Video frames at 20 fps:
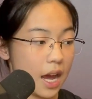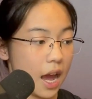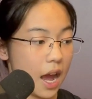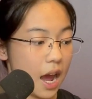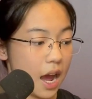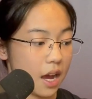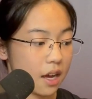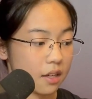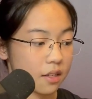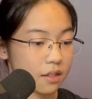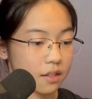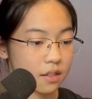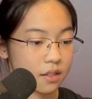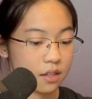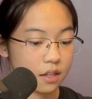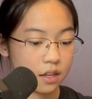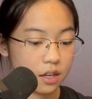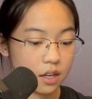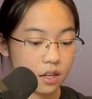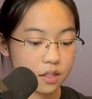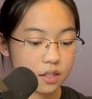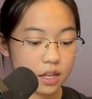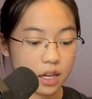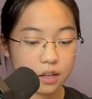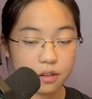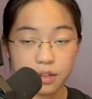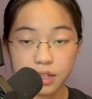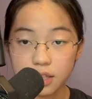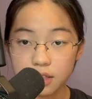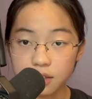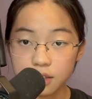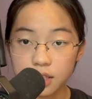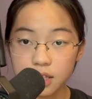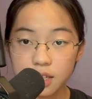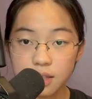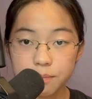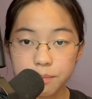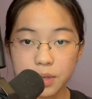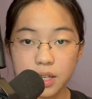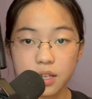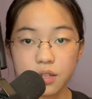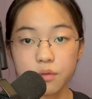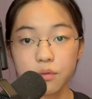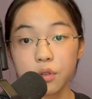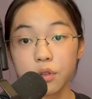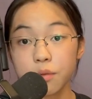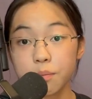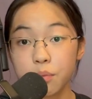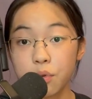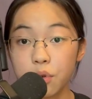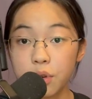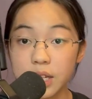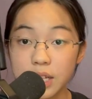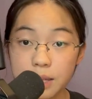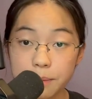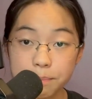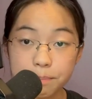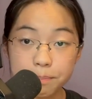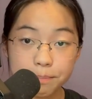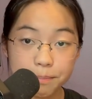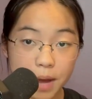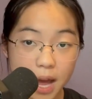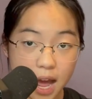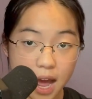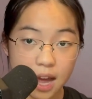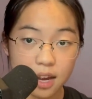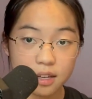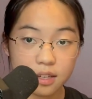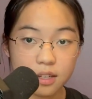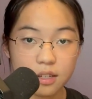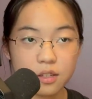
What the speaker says: as psychoanalytic, because when you're pointing back,